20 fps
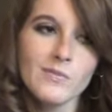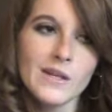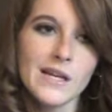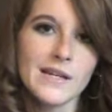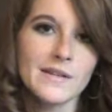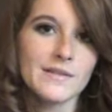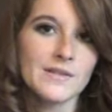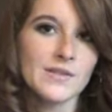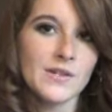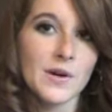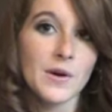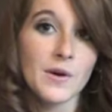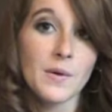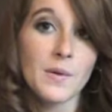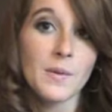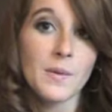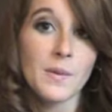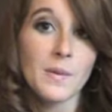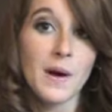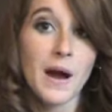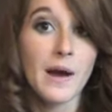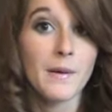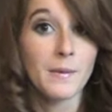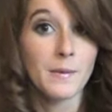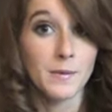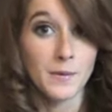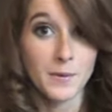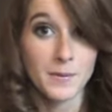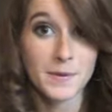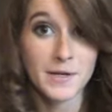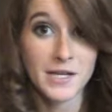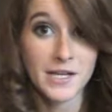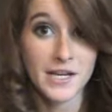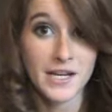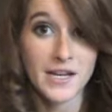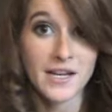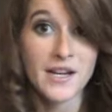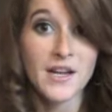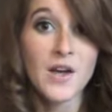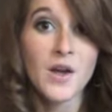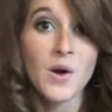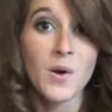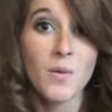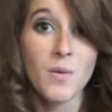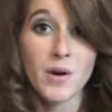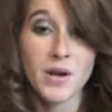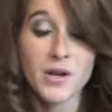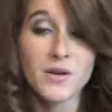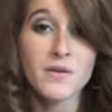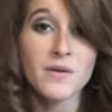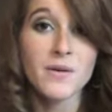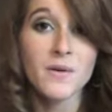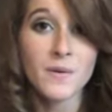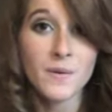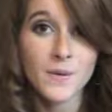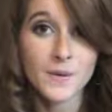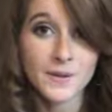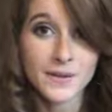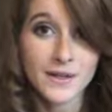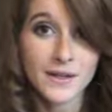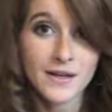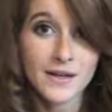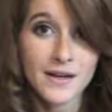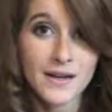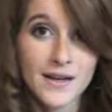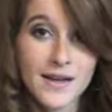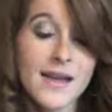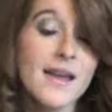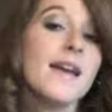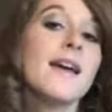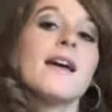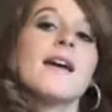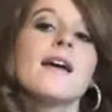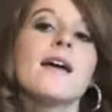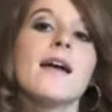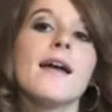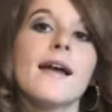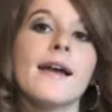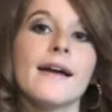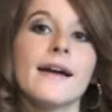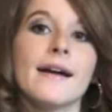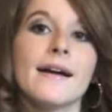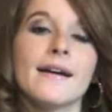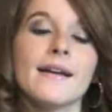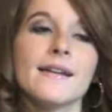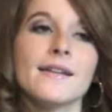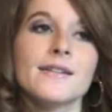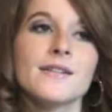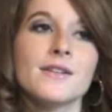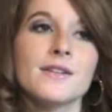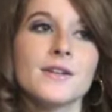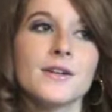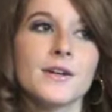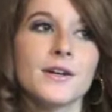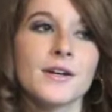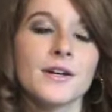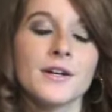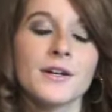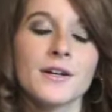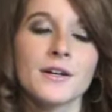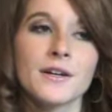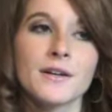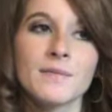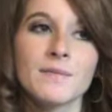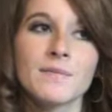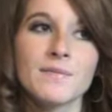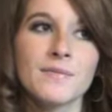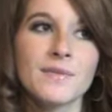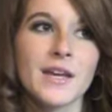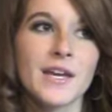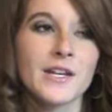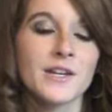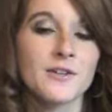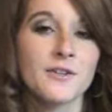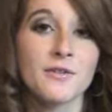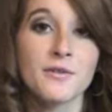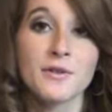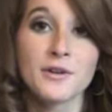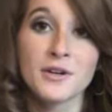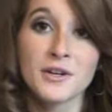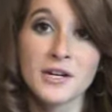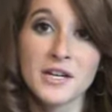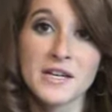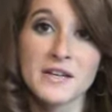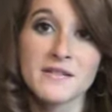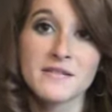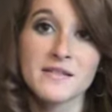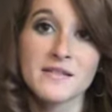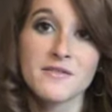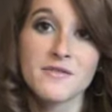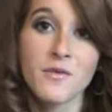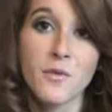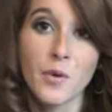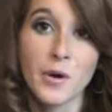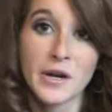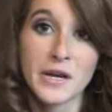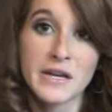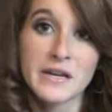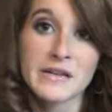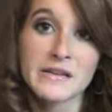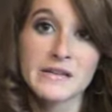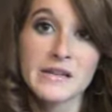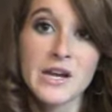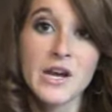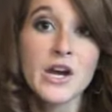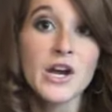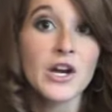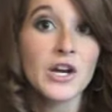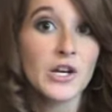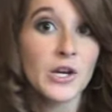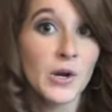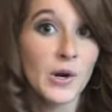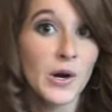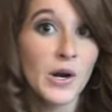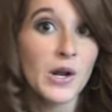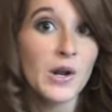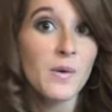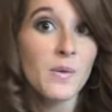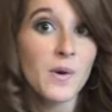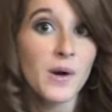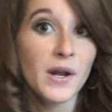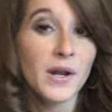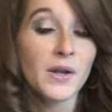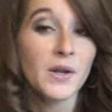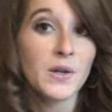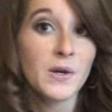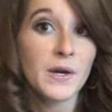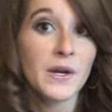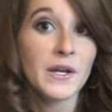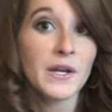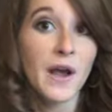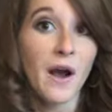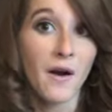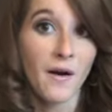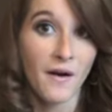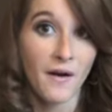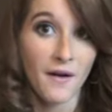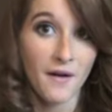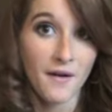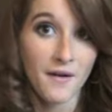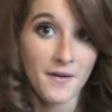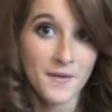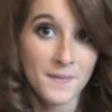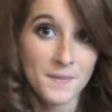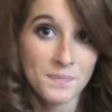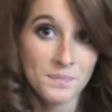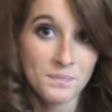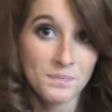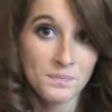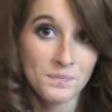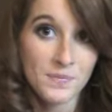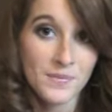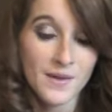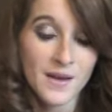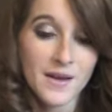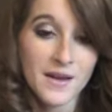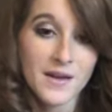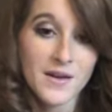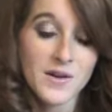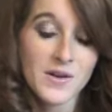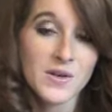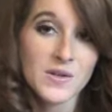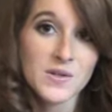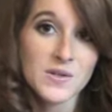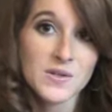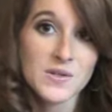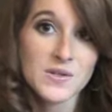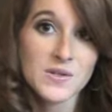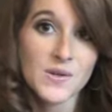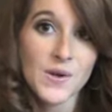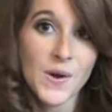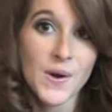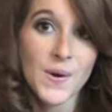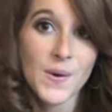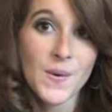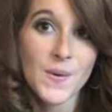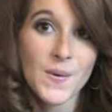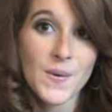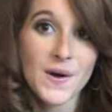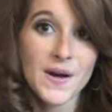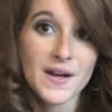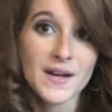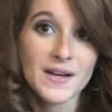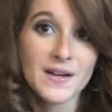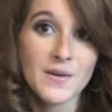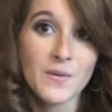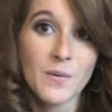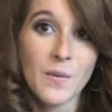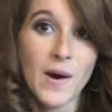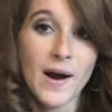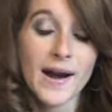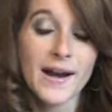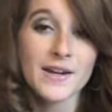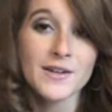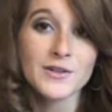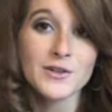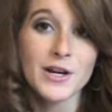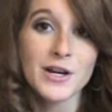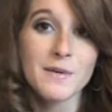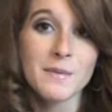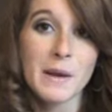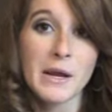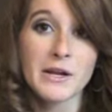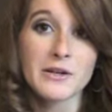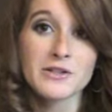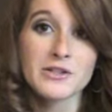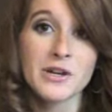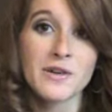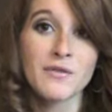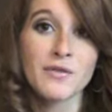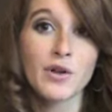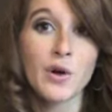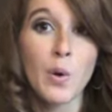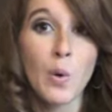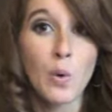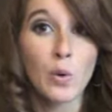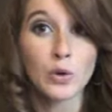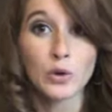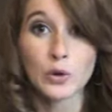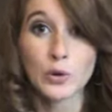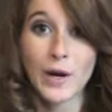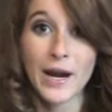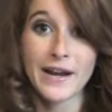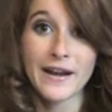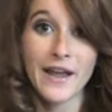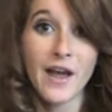And so I will repeat it. When you're older and you're in your 30s and 40s, you're going to want to look younger. So why try to make yourself look older right